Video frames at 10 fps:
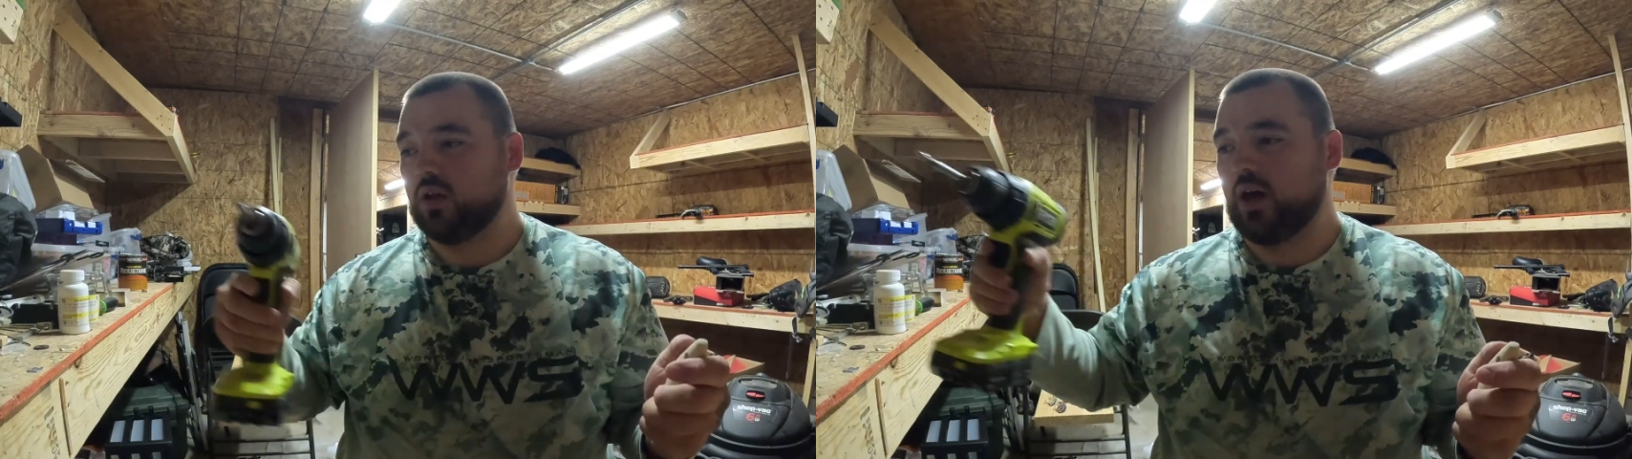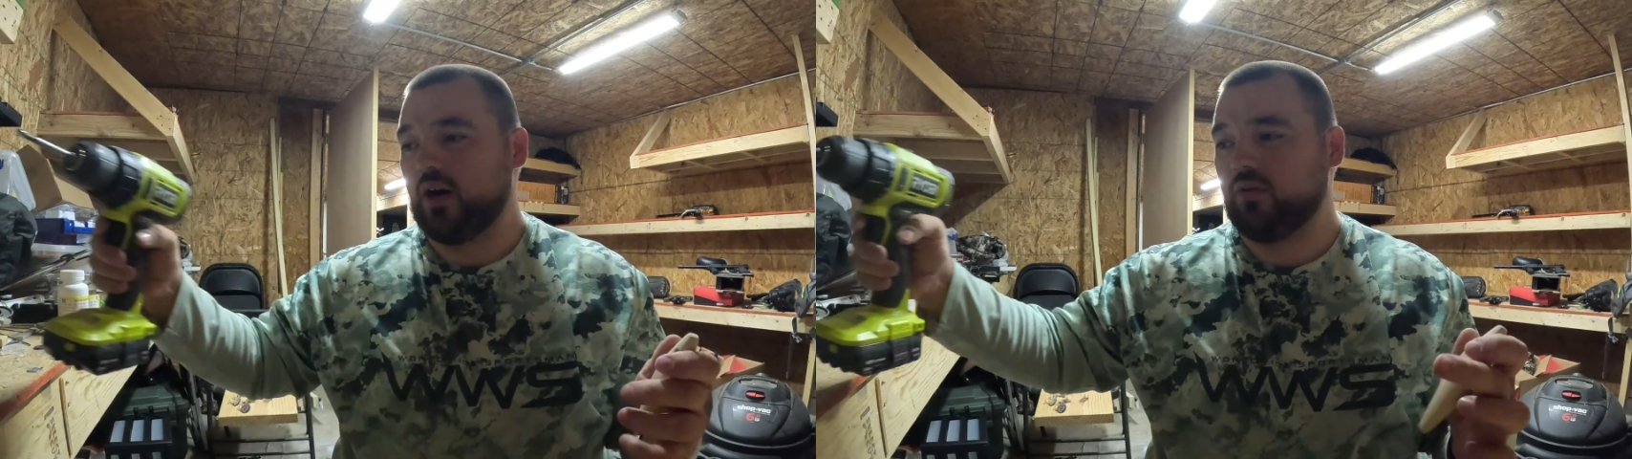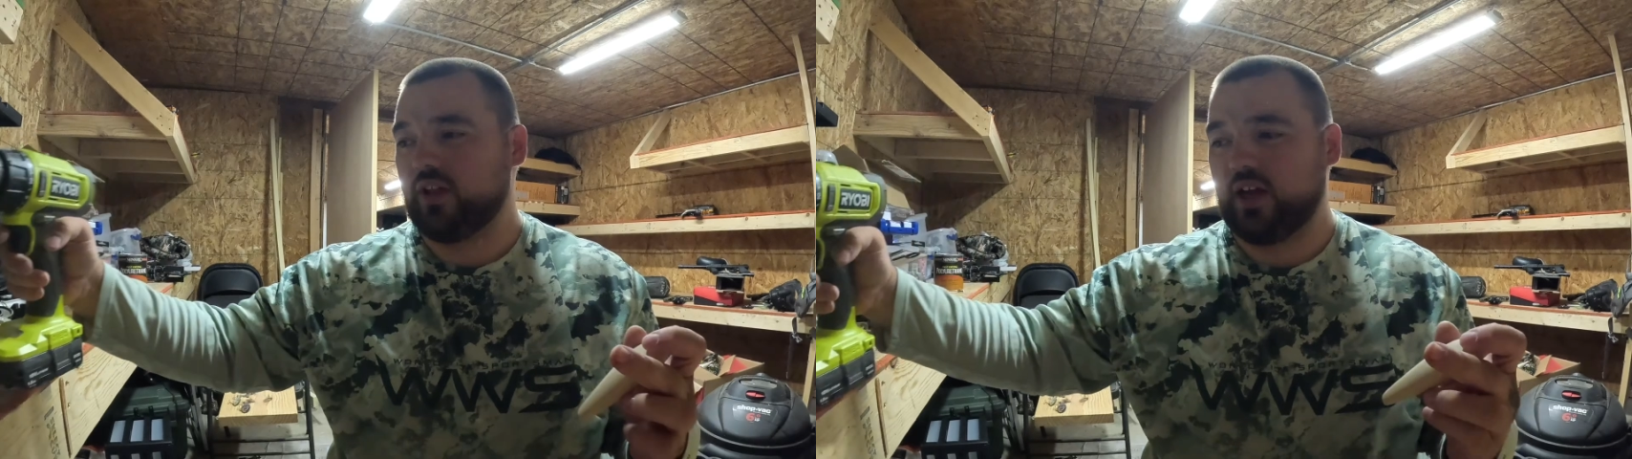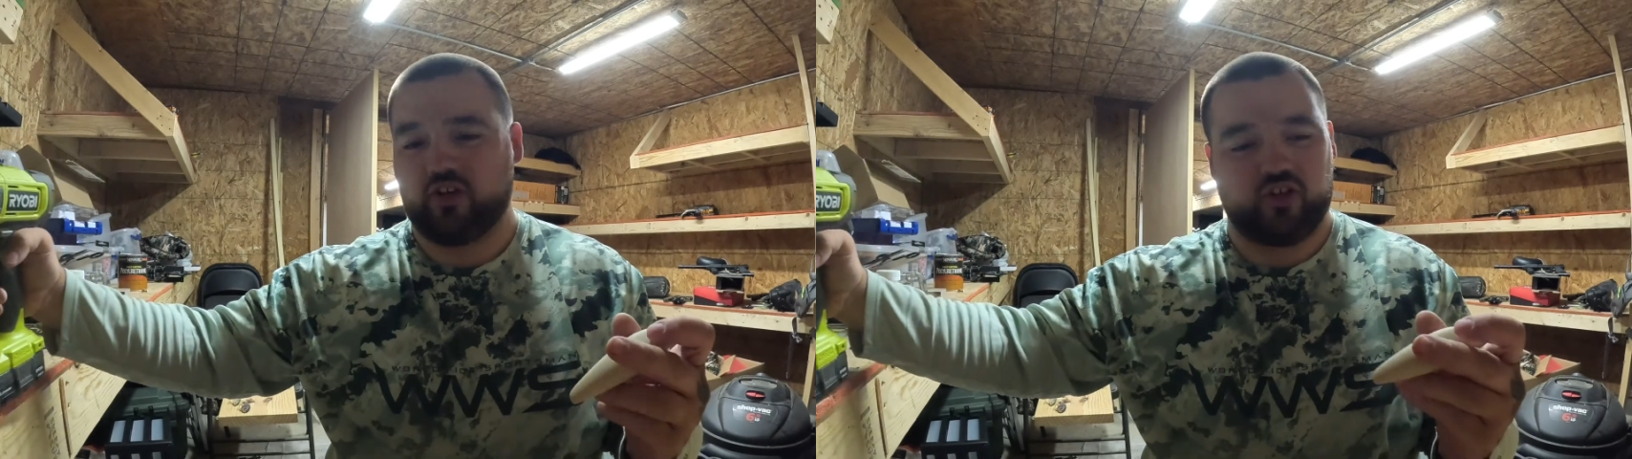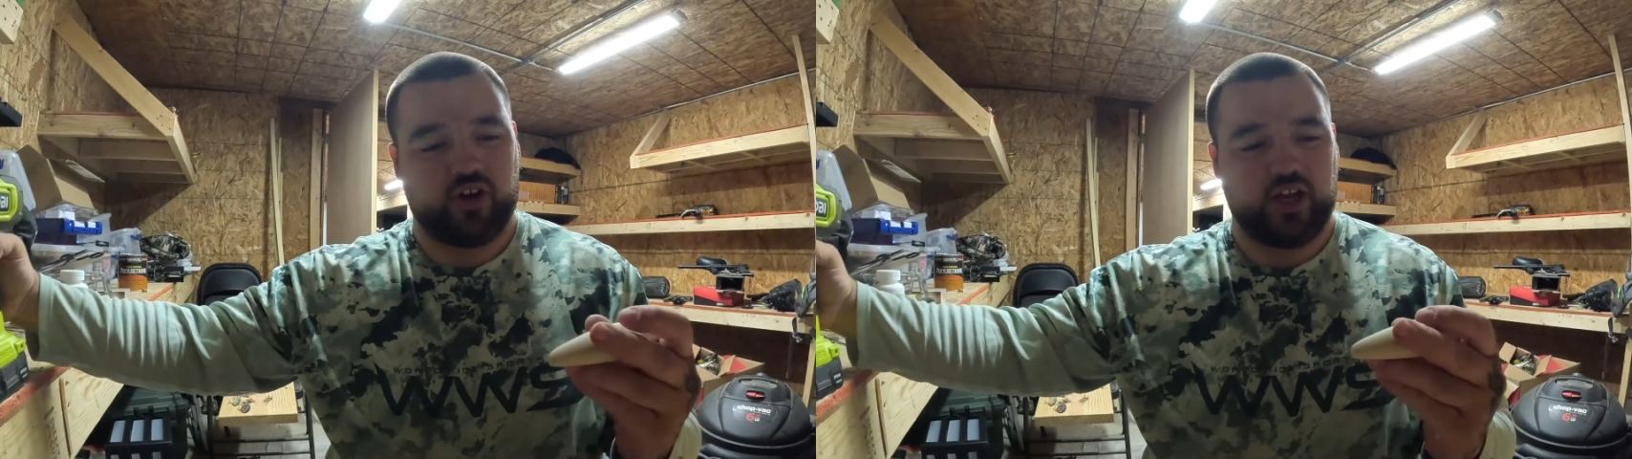I don't think it
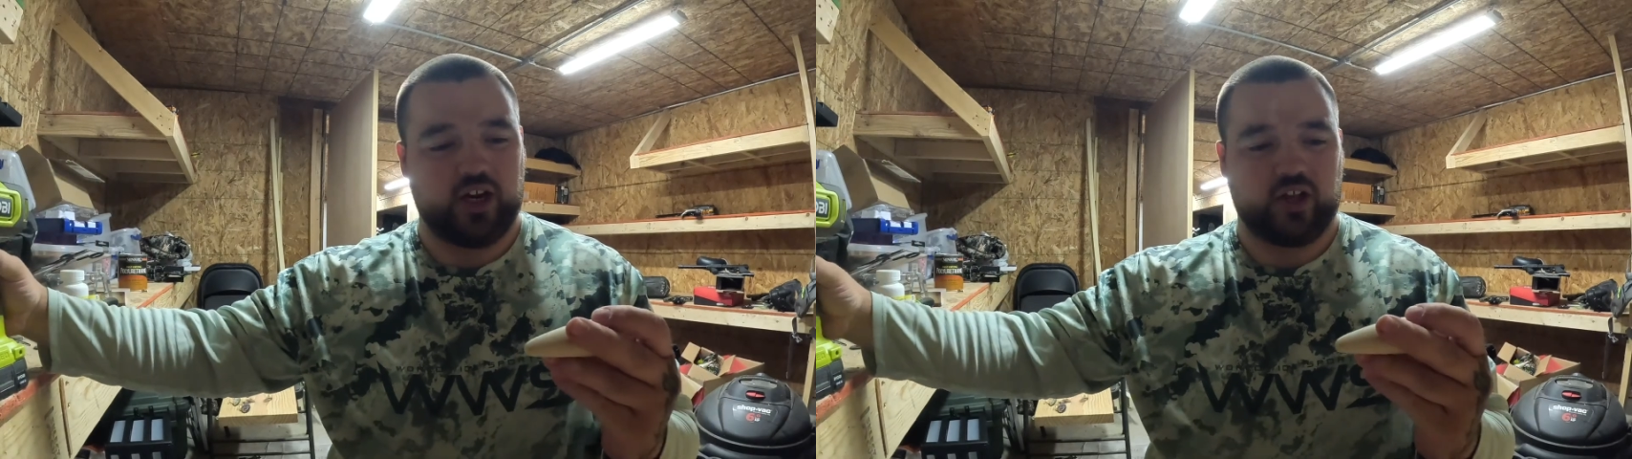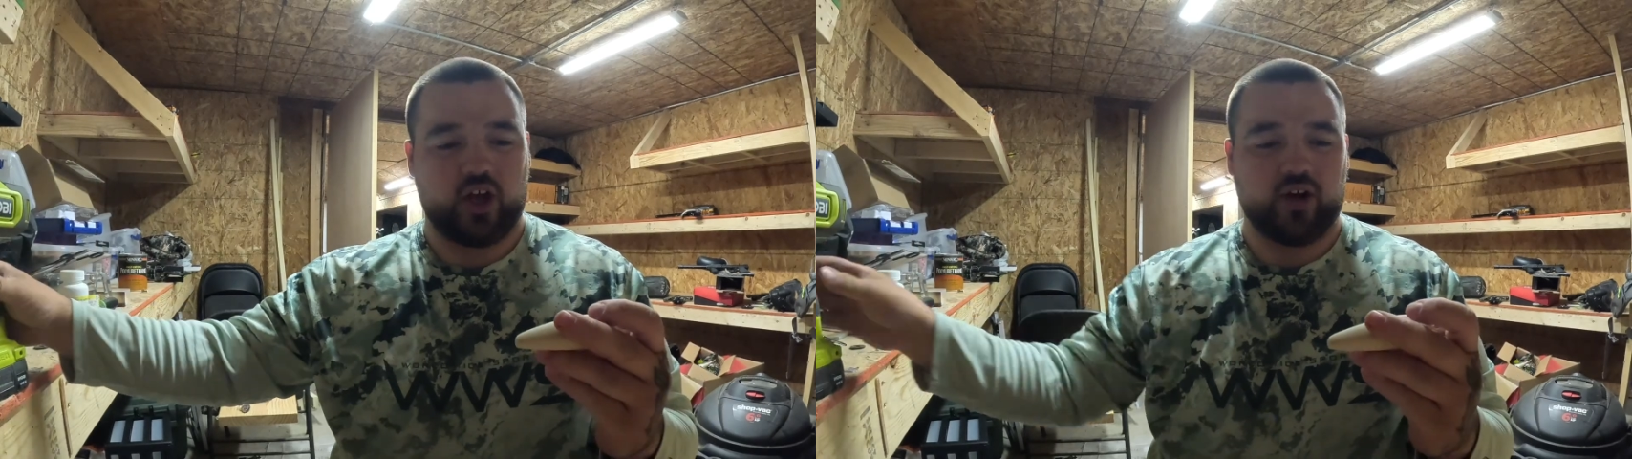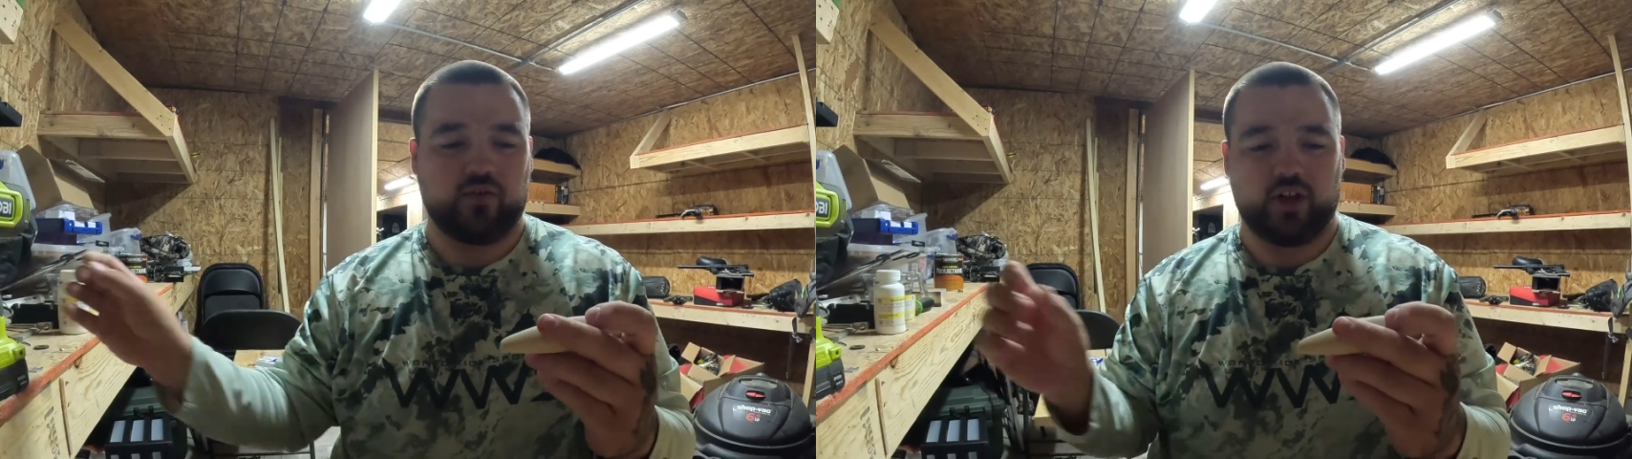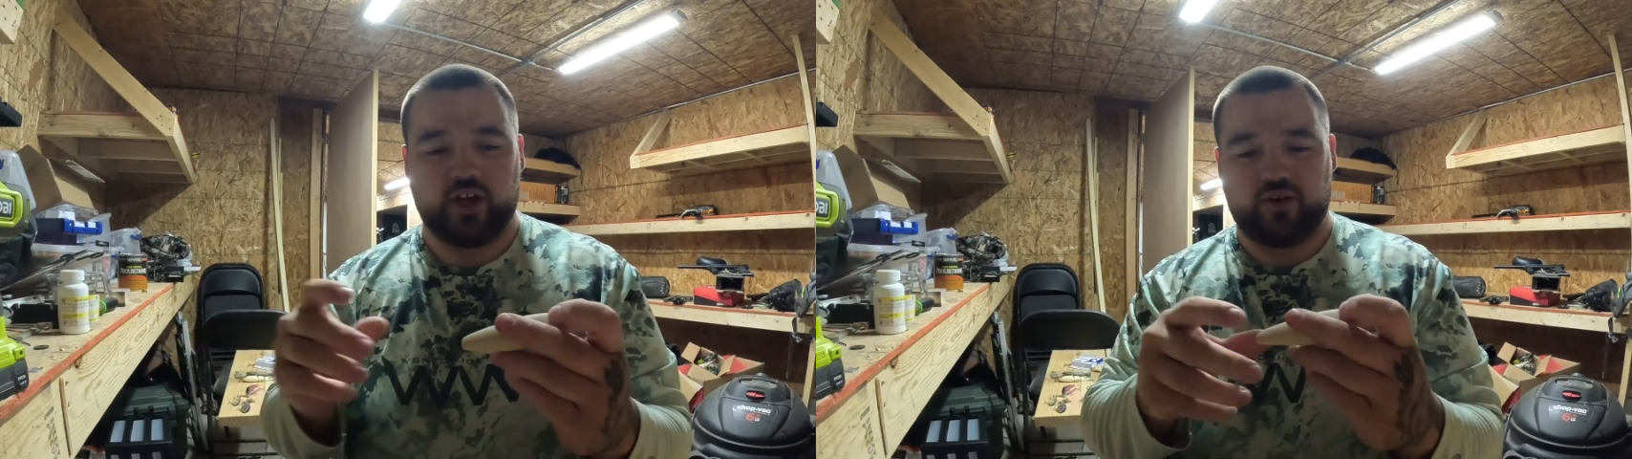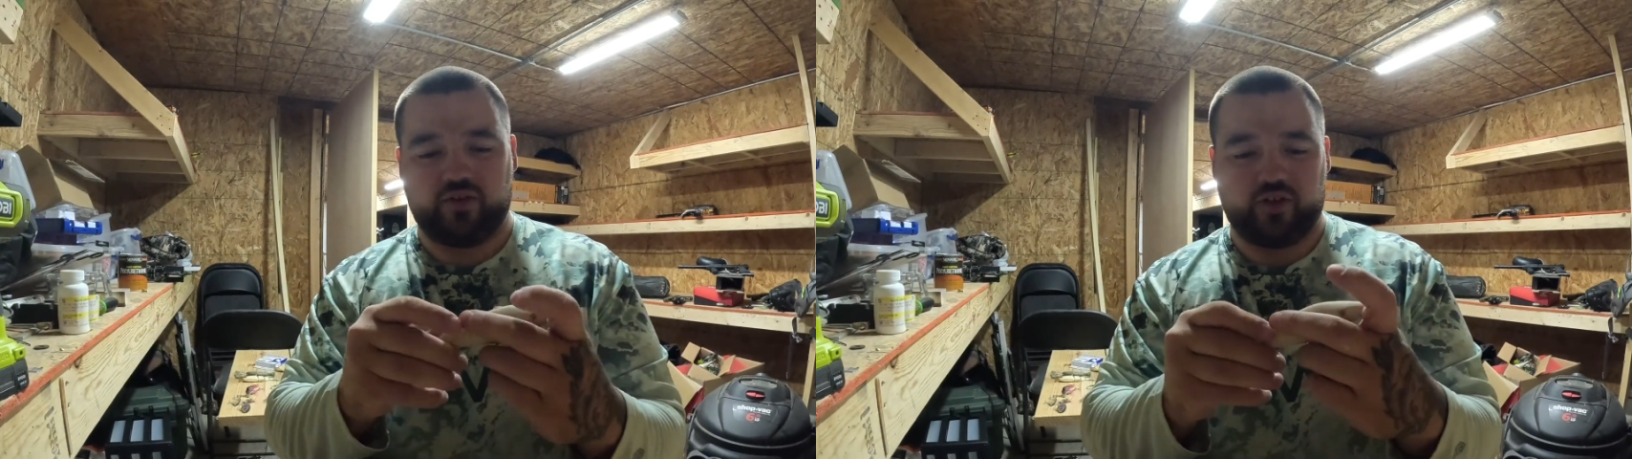should need a ton of
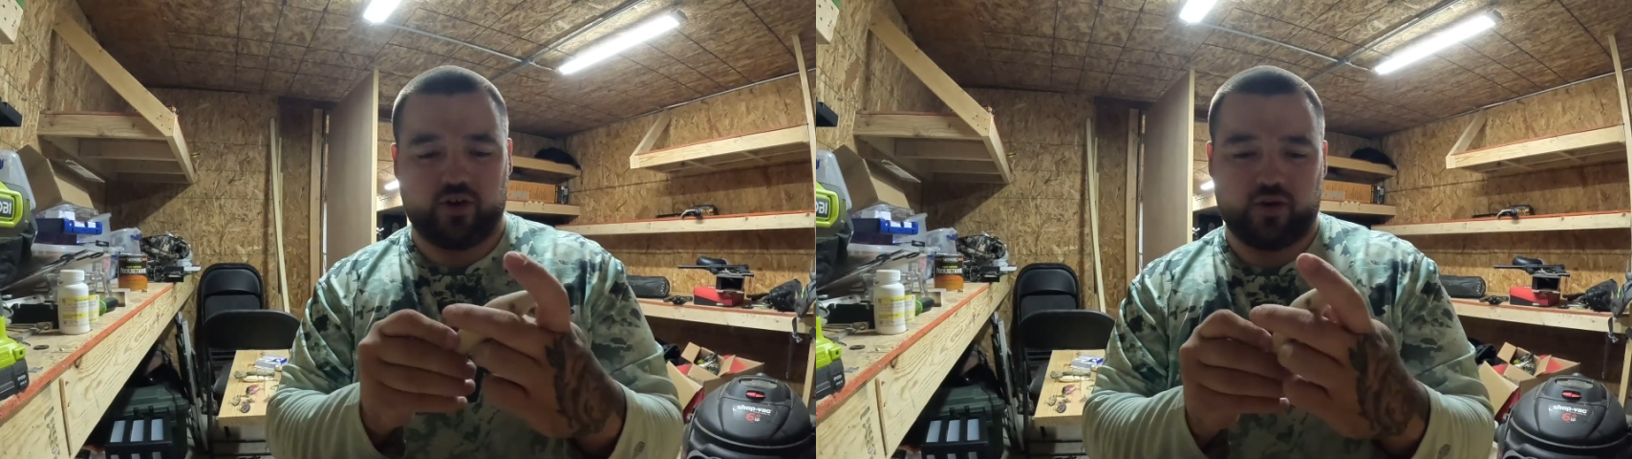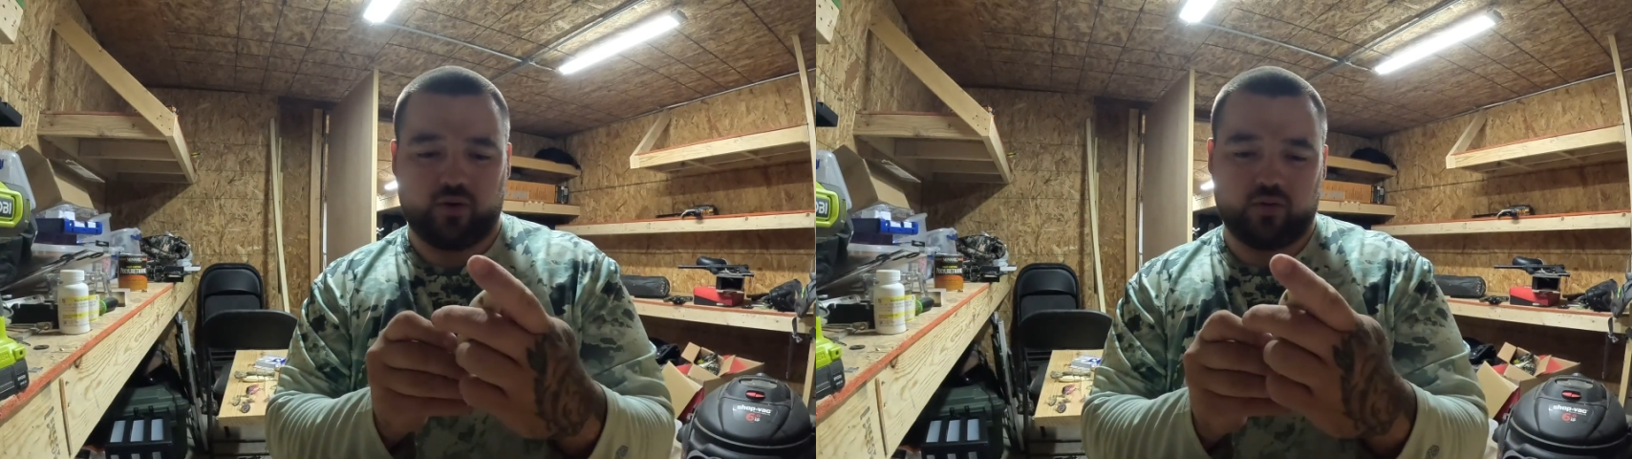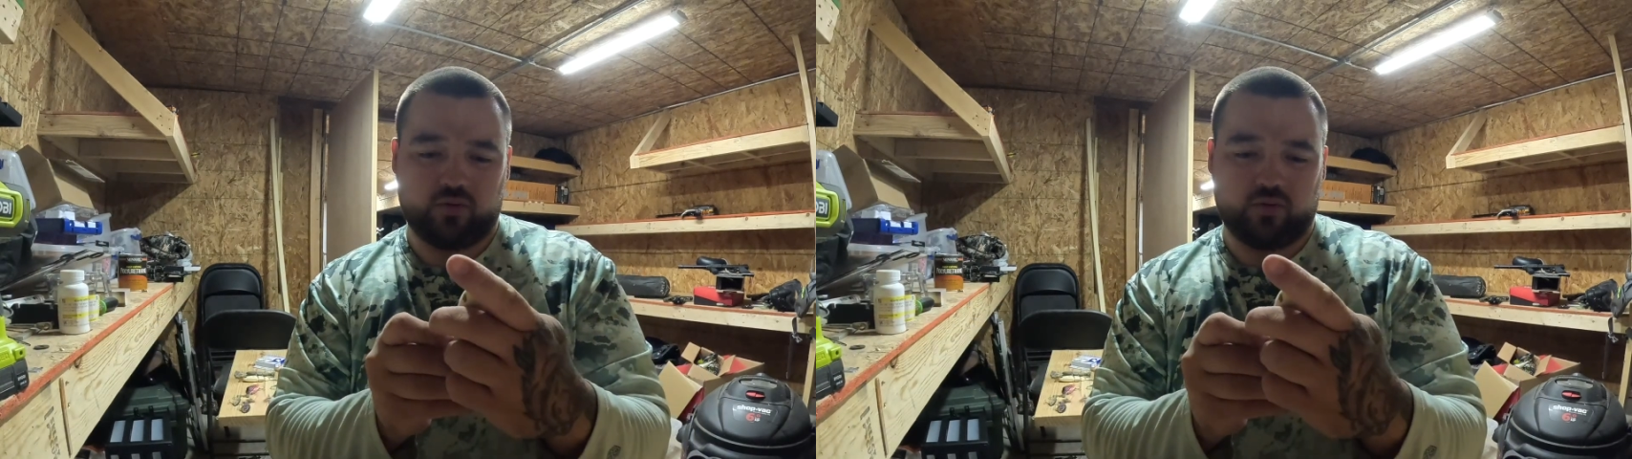lead, so